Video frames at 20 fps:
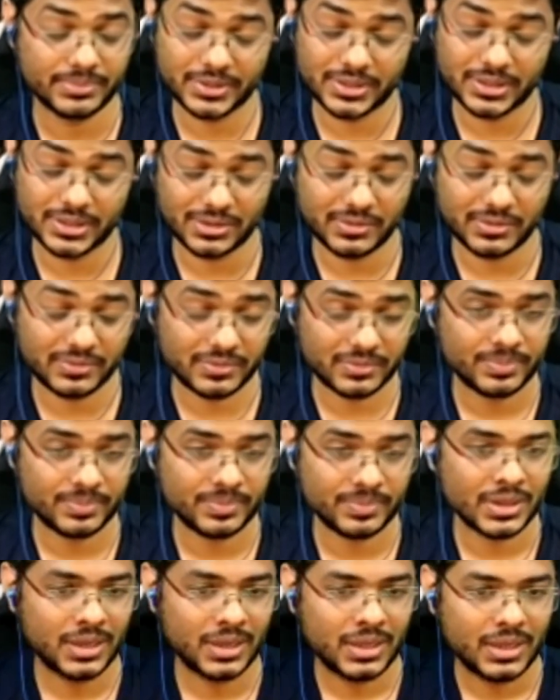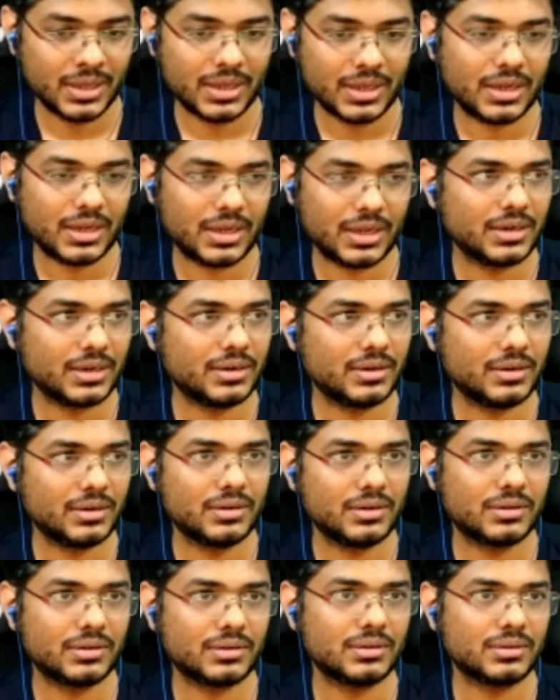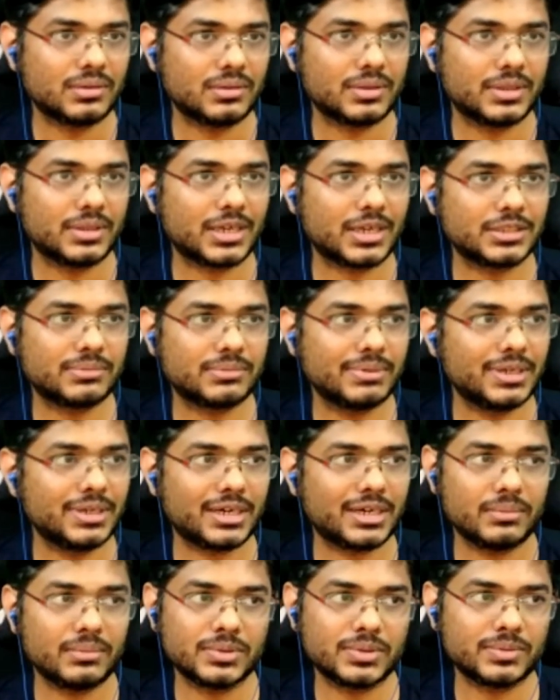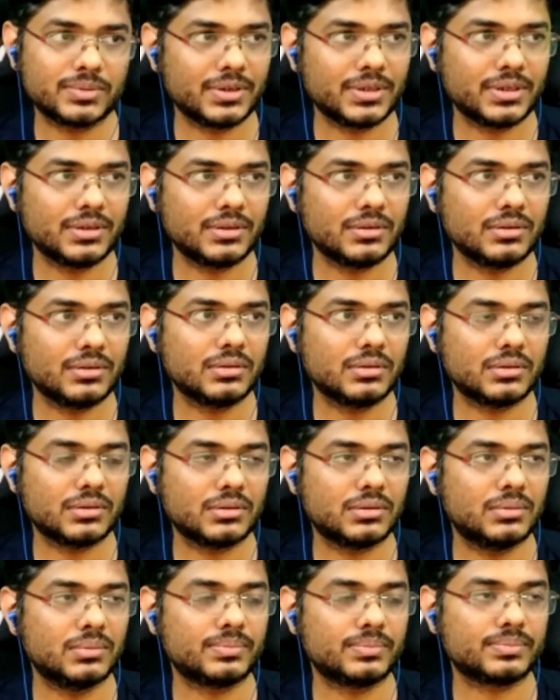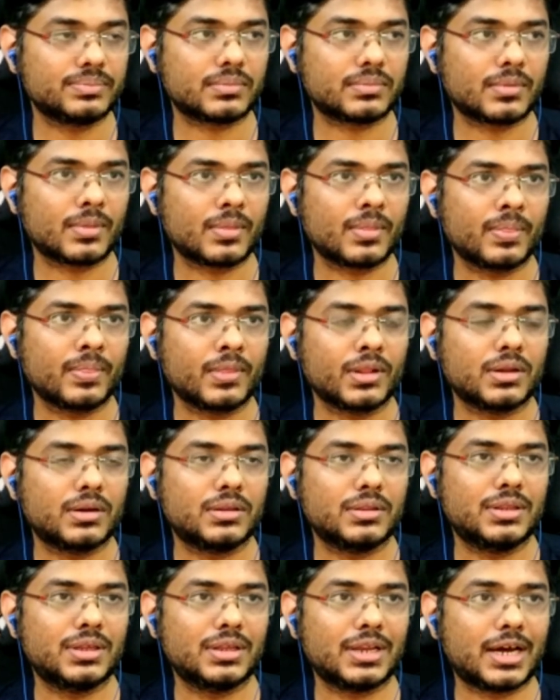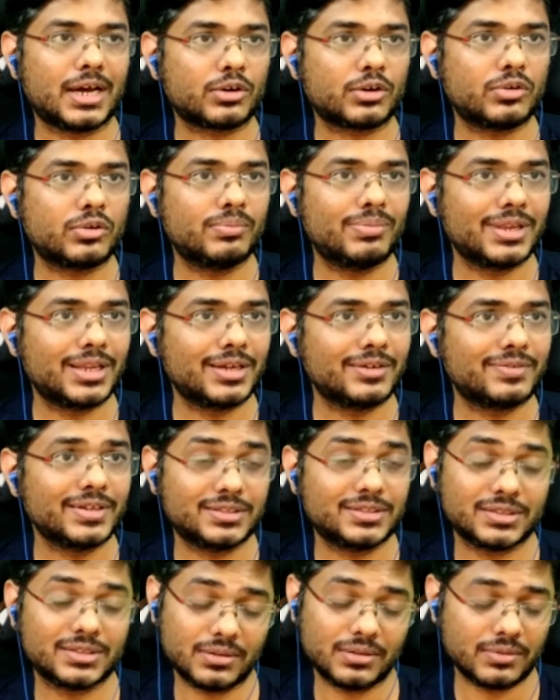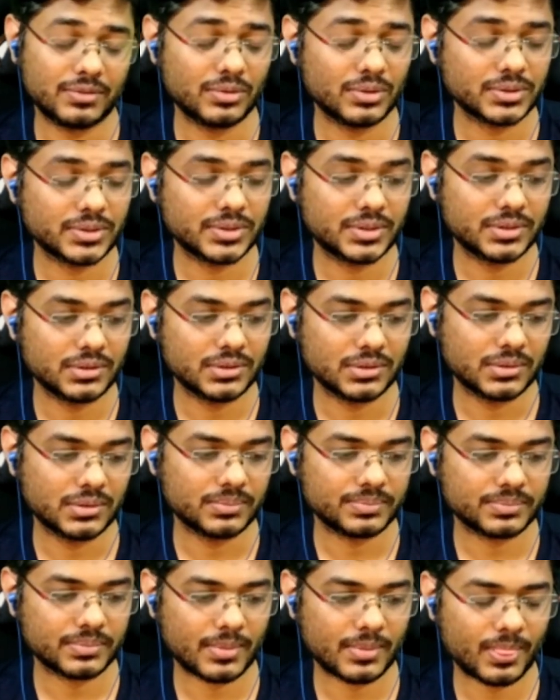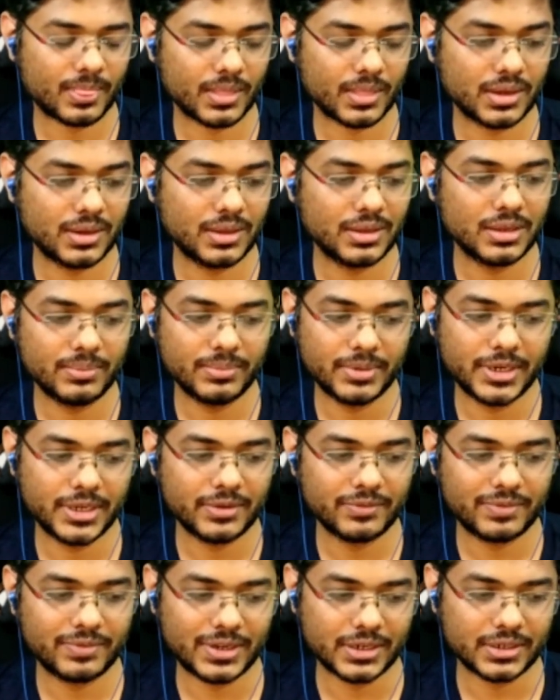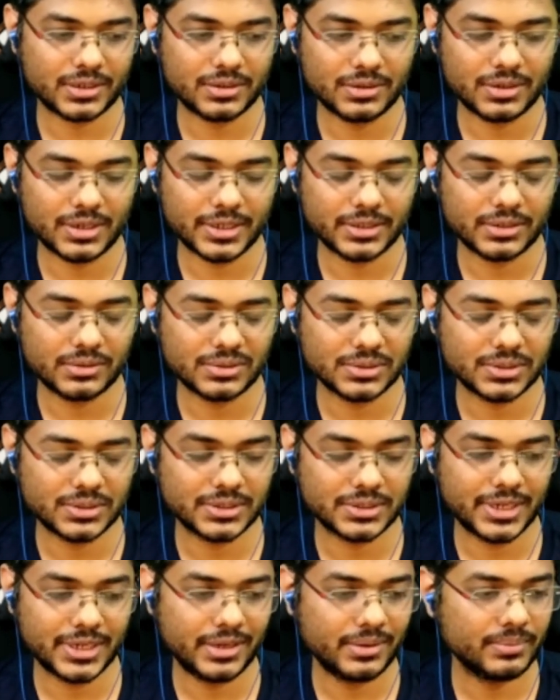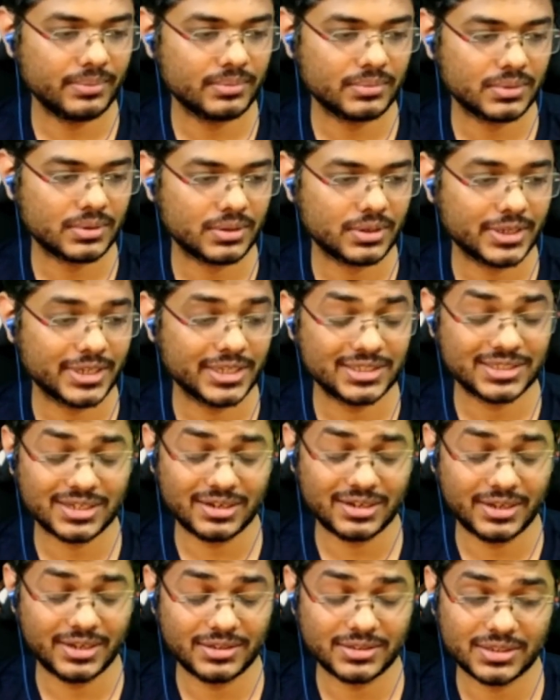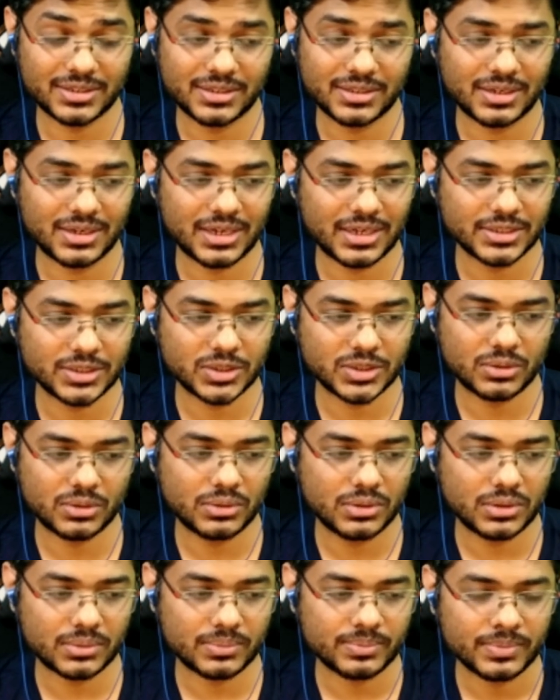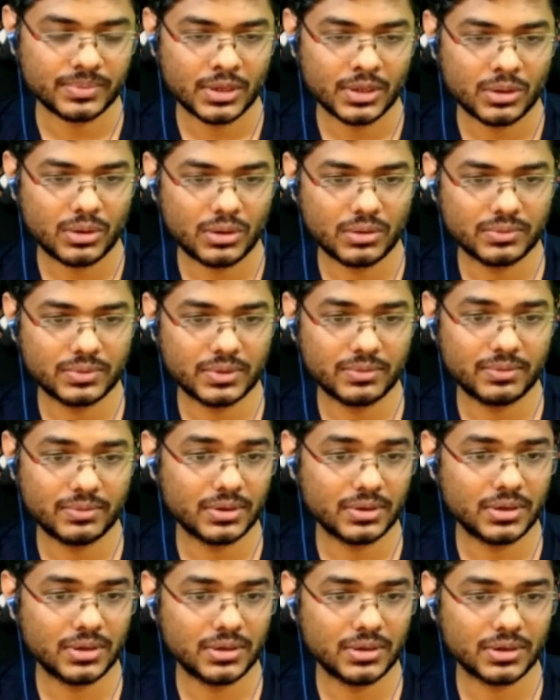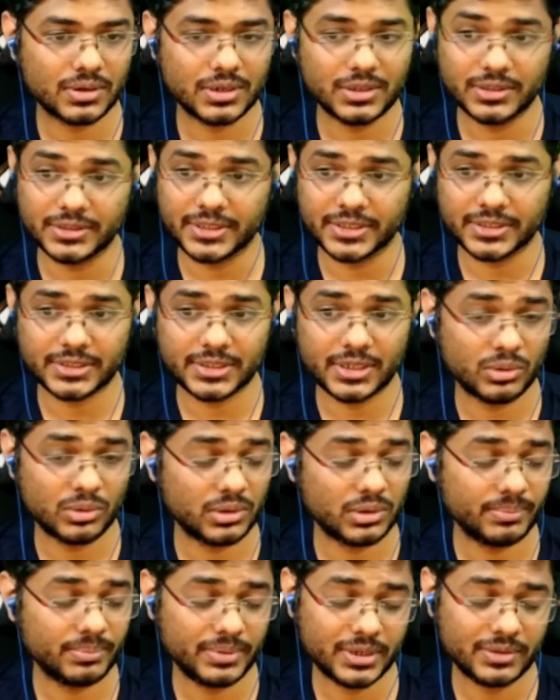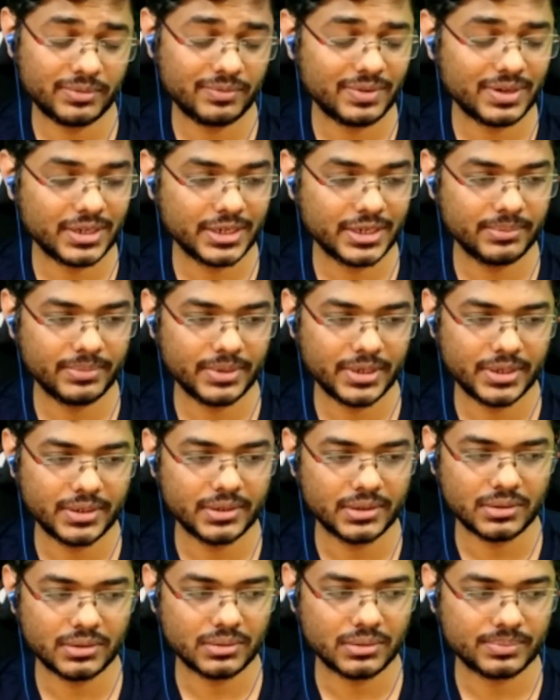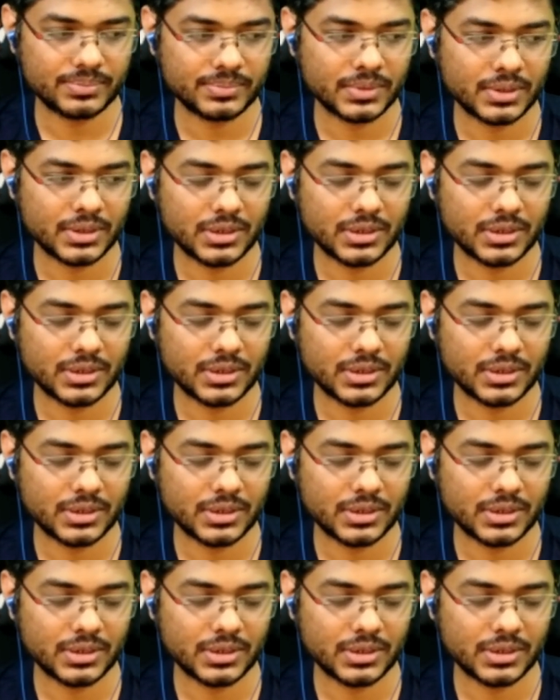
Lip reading: himself. And there has been times when the lack of belief itself was a limiting factor. Like, there was this game against Alireza in the last round of the World Under-16 Olympiad where he made a